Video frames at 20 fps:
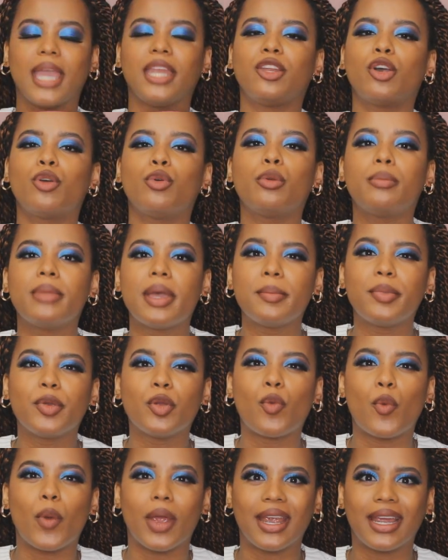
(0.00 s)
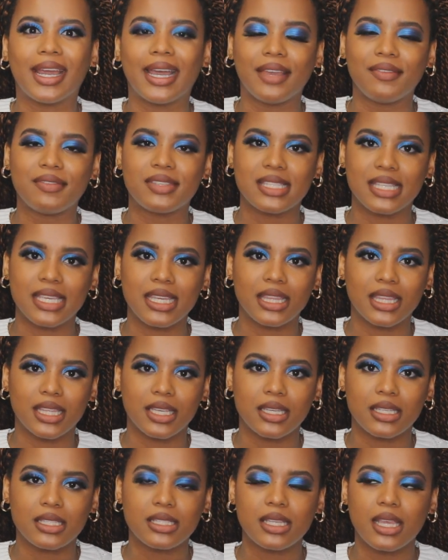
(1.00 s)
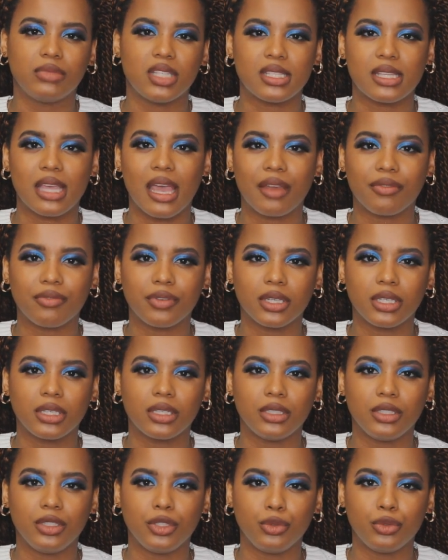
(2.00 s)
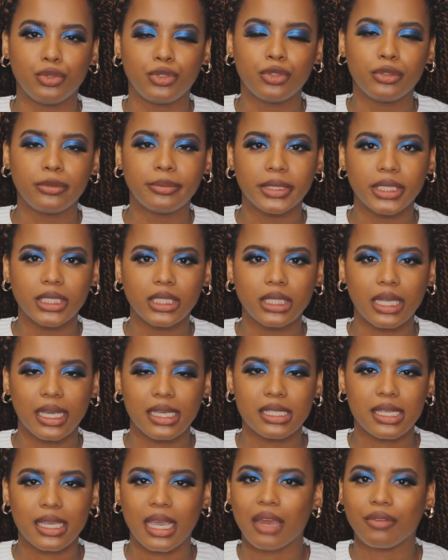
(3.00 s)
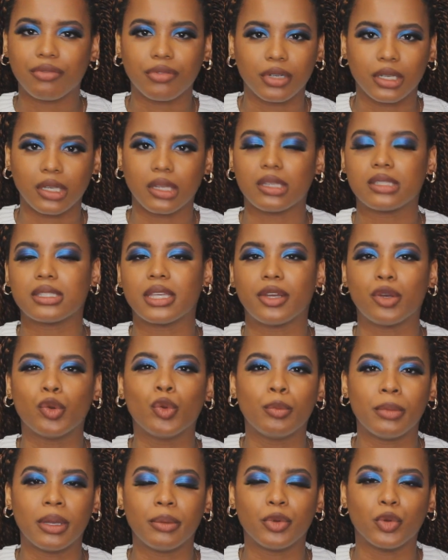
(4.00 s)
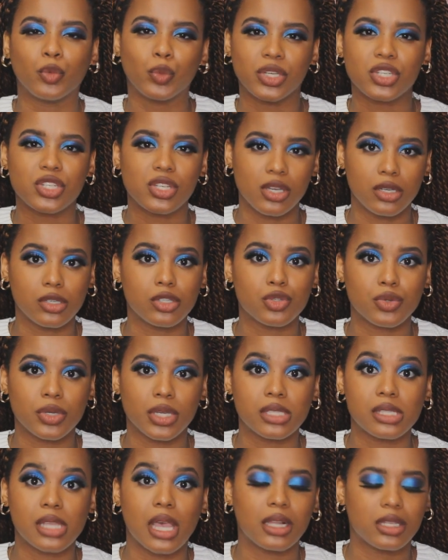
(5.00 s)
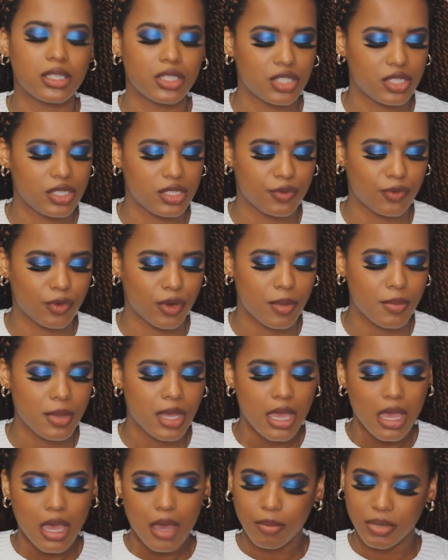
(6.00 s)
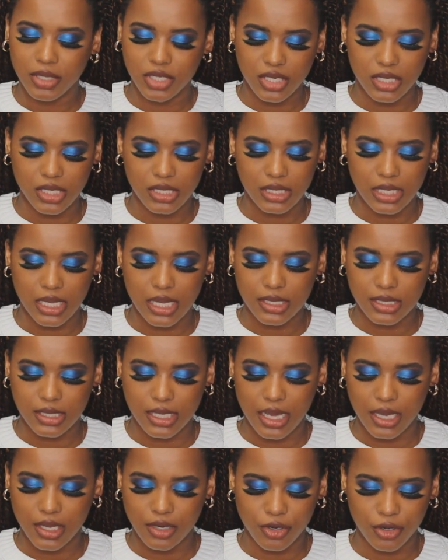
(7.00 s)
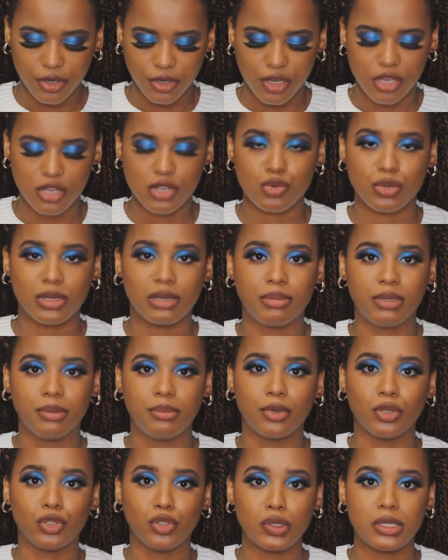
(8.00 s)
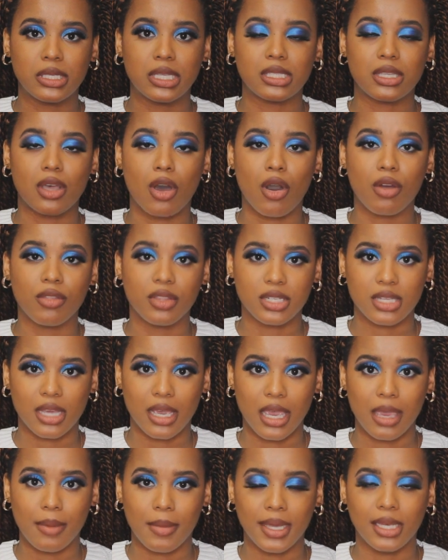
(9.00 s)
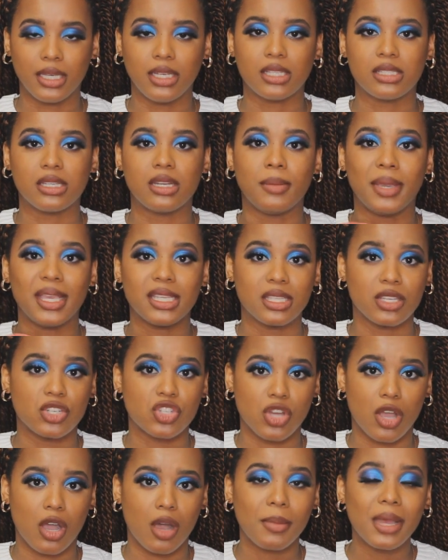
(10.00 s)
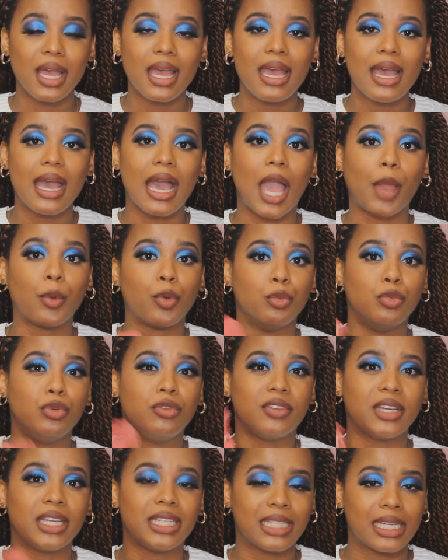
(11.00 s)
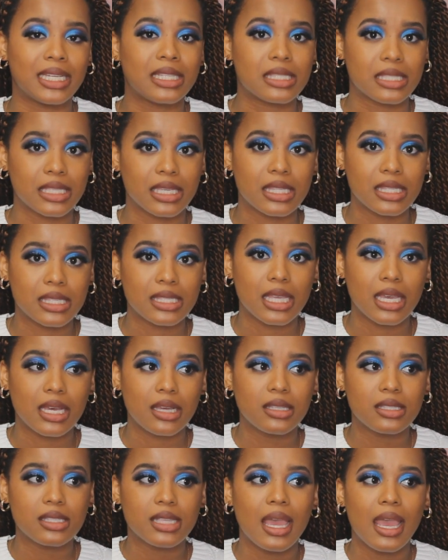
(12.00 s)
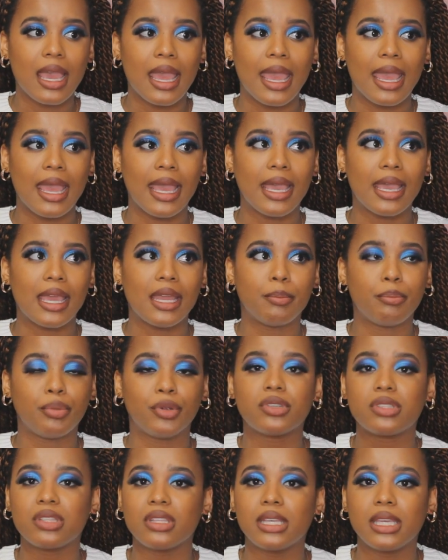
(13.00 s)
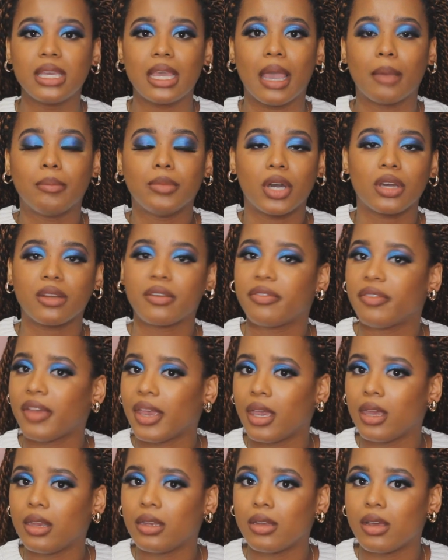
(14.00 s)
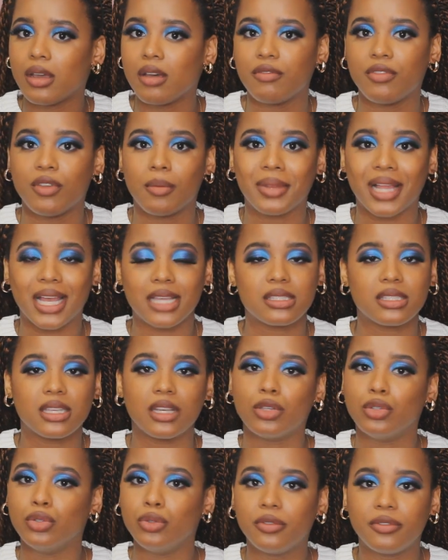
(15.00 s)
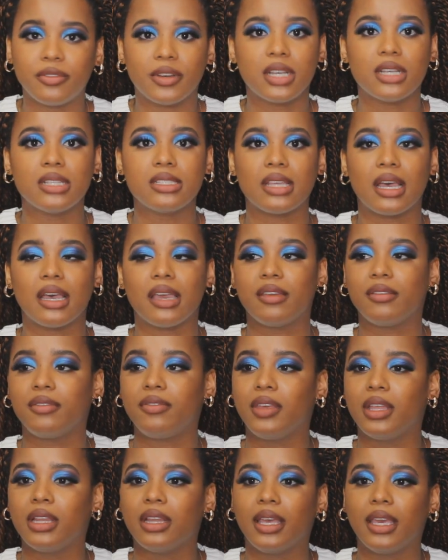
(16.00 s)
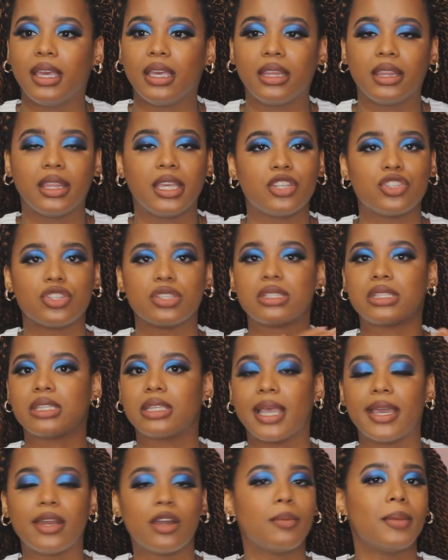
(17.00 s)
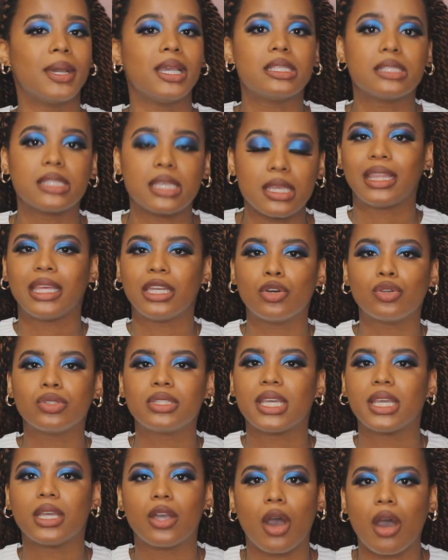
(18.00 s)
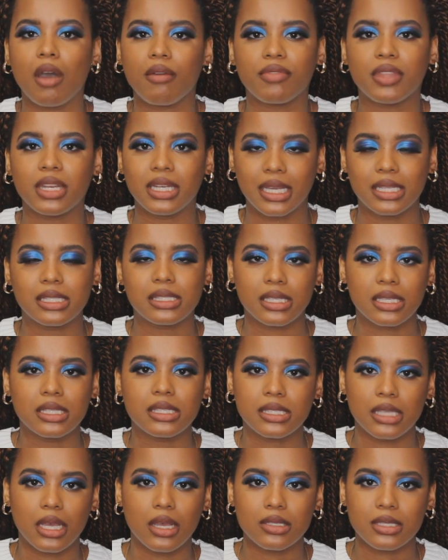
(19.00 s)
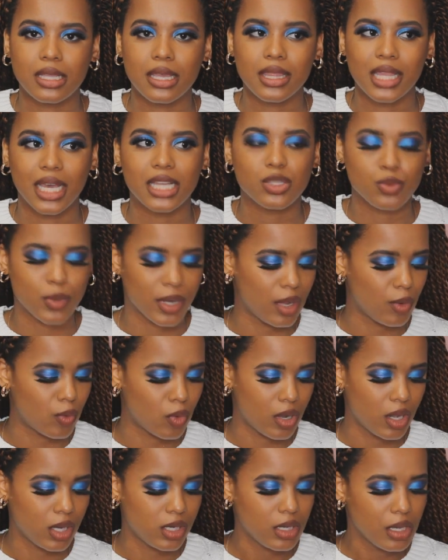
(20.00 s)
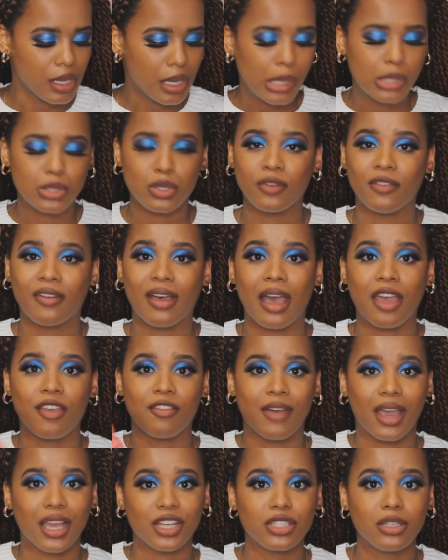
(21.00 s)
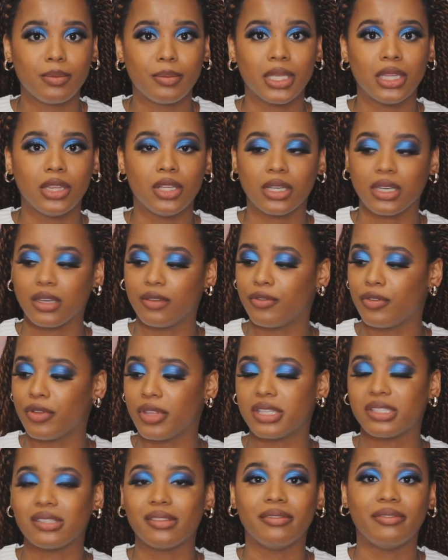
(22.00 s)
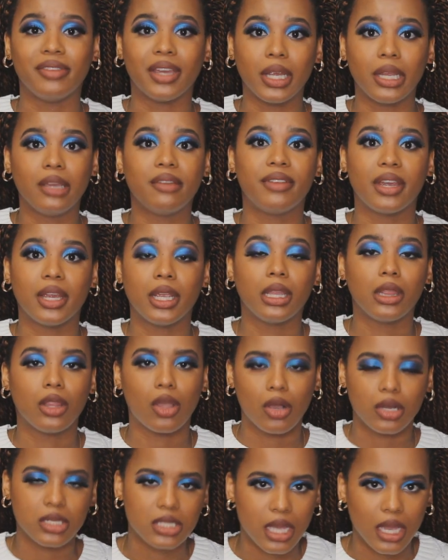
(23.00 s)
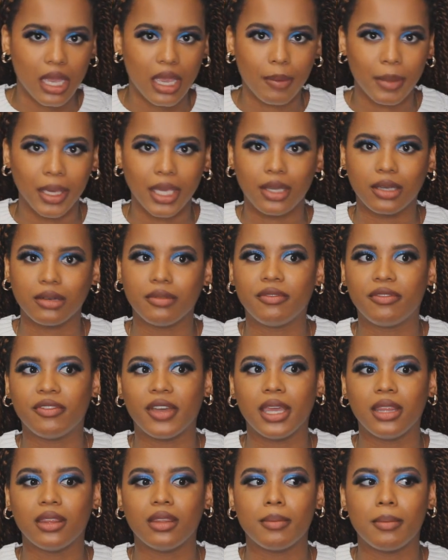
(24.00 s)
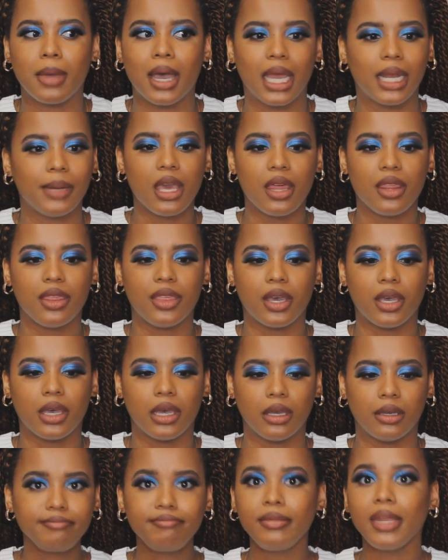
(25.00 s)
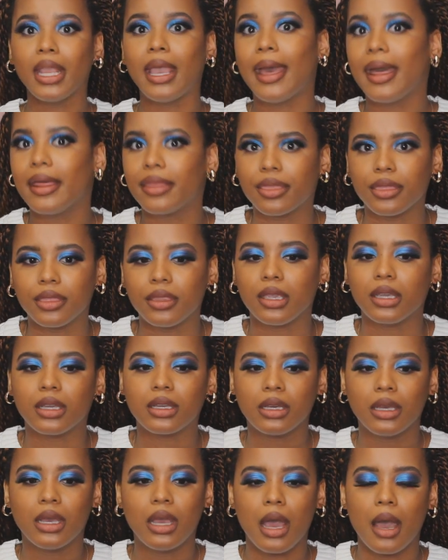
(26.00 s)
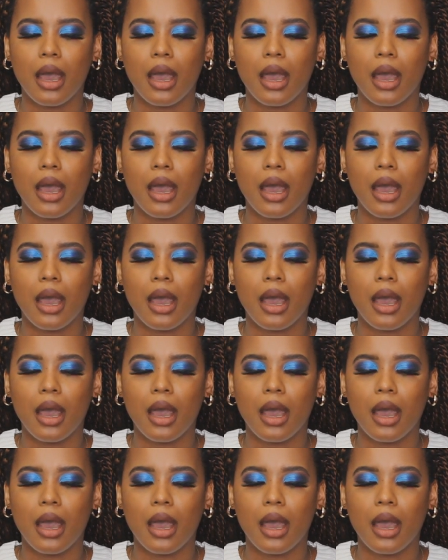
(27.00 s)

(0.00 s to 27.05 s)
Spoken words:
I don't remember where I've seen this. This African YouTuber, I say African because I don't remember which country exactly she's from, but she says that in her country people use this all the time and it does an amazing job at removing dead skin cells. And personally, I'm not a fan of the plastic loofahs. I feel like they just slide on my skin. They don't take off the dead skin cells and that's what I want. So I've actually been looking for this a very long time. I couldn't find them at the ethnic